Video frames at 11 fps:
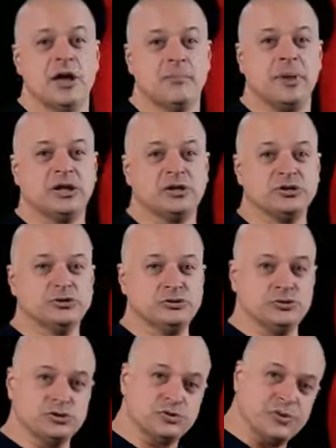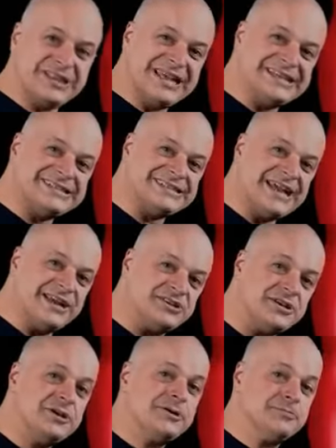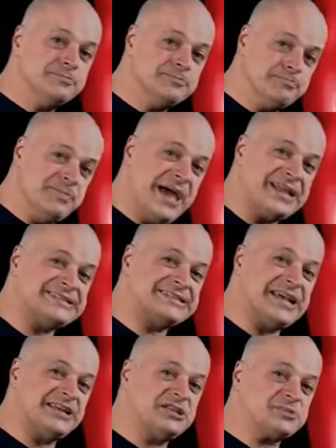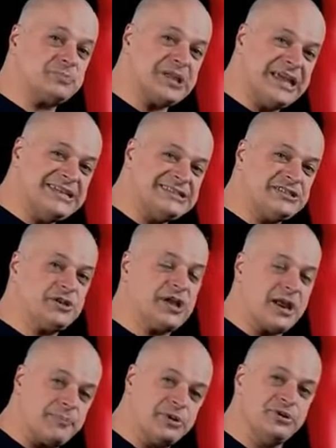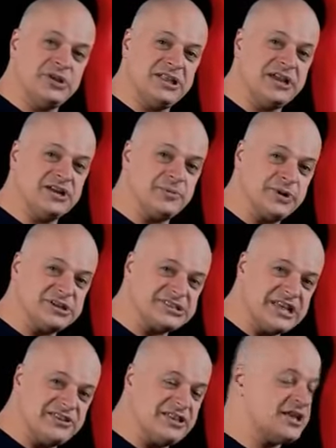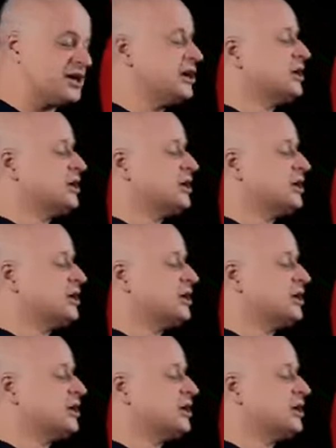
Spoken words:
ballooned with a stent. That stent is placed, you get a balloon in there, and you put a stent in there